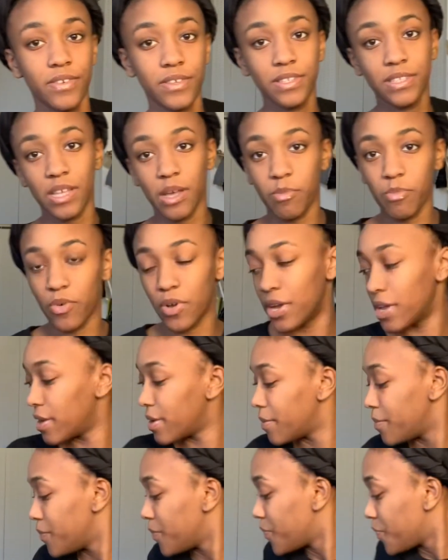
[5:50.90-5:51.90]
separated.
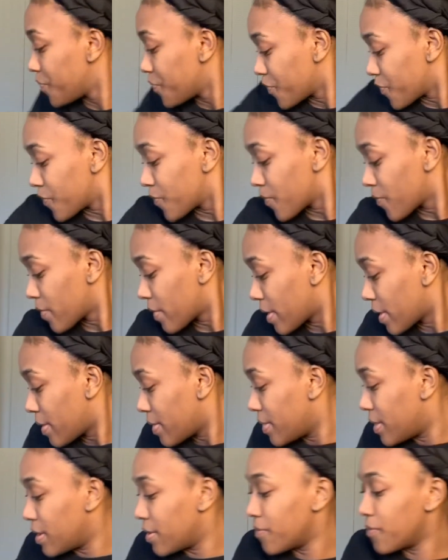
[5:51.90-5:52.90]

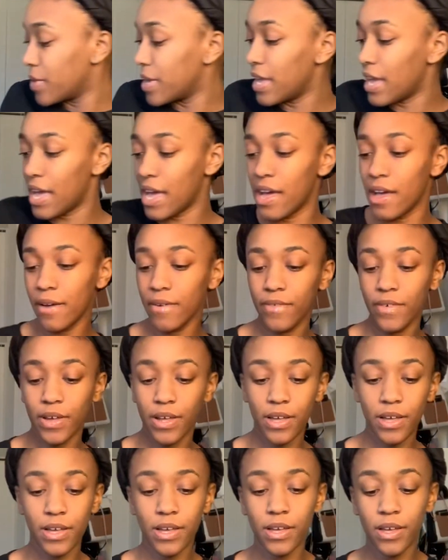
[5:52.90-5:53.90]
Then we have
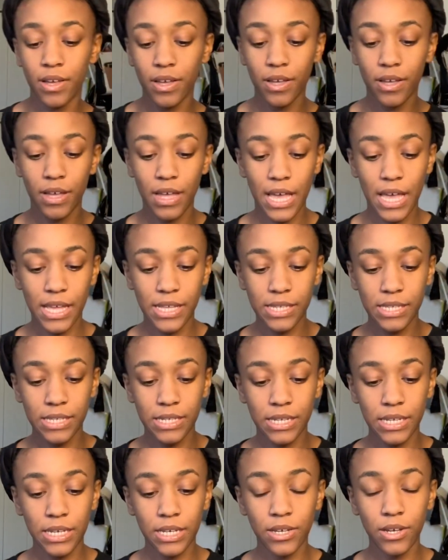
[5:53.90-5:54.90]
a
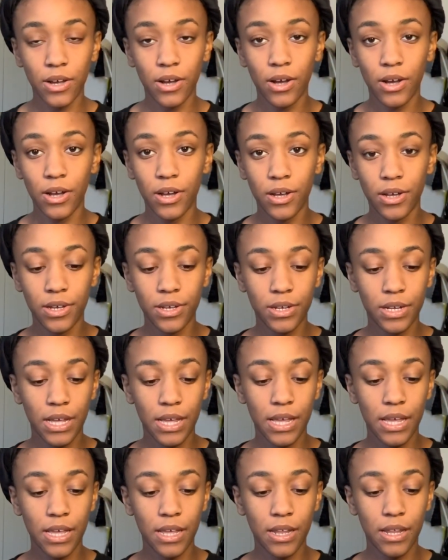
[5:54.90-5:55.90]
SD card,
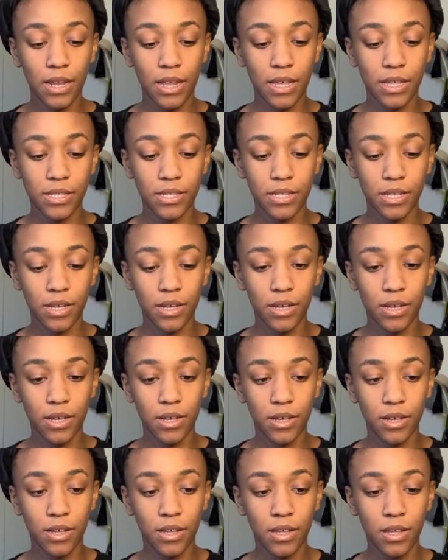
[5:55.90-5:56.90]
and it's a